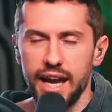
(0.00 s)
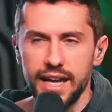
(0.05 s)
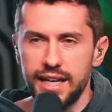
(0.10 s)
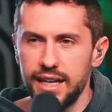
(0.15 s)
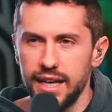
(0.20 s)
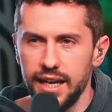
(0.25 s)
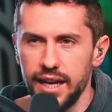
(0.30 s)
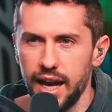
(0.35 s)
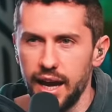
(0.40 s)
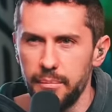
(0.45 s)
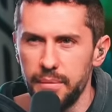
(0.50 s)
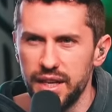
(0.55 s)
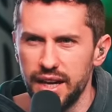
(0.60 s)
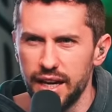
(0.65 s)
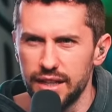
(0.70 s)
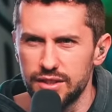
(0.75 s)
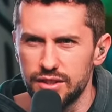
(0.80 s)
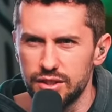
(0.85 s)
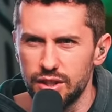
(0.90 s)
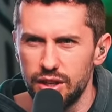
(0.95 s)
I mean,
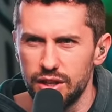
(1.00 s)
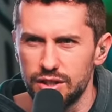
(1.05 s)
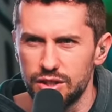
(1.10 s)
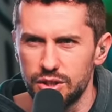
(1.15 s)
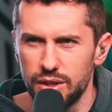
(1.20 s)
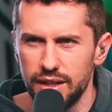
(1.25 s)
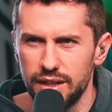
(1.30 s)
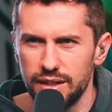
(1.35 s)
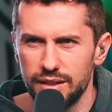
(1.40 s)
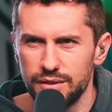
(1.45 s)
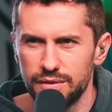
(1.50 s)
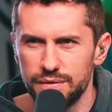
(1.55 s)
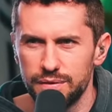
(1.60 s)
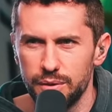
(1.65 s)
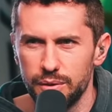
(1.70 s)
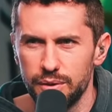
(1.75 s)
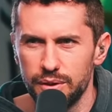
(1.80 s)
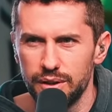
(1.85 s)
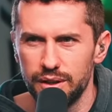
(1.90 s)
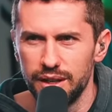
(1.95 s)
I saw a trailer
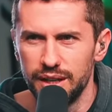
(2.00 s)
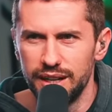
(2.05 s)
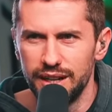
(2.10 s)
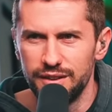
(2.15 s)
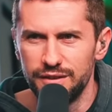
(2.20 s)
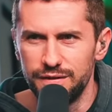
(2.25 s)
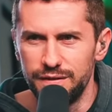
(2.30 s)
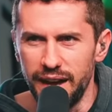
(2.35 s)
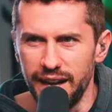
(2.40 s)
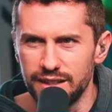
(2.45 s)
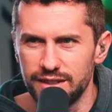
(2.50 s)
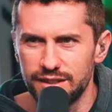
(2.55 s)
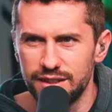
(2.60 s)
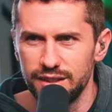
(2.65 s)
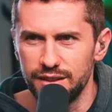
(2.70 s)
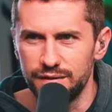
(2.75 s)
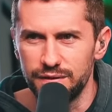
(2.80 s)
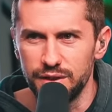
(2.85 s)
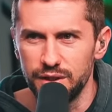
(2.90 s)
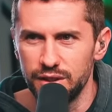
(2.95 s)
for Fast
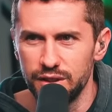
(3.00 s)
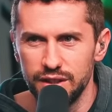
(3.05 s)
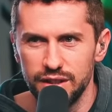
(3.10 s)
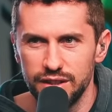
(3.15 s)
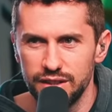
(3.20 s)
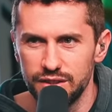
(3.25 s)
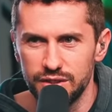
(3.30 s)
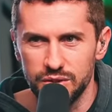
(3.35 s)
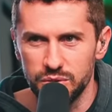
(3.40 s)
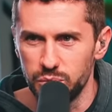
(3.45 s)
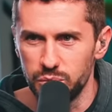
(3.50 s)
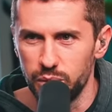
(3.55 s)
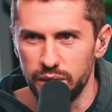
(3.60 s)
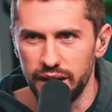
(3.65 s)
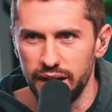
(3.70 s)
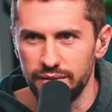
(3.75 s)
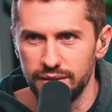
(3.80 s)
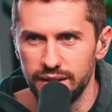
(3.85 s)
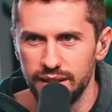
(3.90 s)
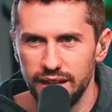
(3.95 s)
and the Furious,
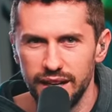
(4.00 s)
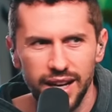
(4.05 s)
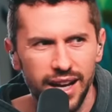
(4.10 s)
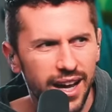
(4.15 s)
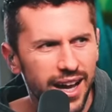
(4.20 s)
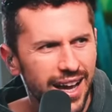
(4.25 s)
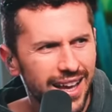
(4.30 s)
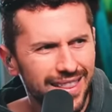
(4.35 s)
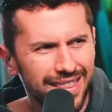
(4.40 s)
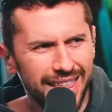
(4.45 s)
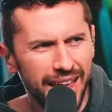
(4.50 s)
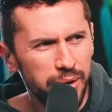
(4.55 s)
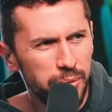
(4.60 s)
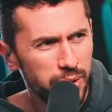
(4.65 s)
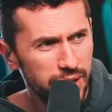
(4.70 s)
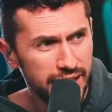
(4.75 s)
whatever. 11 or something like that.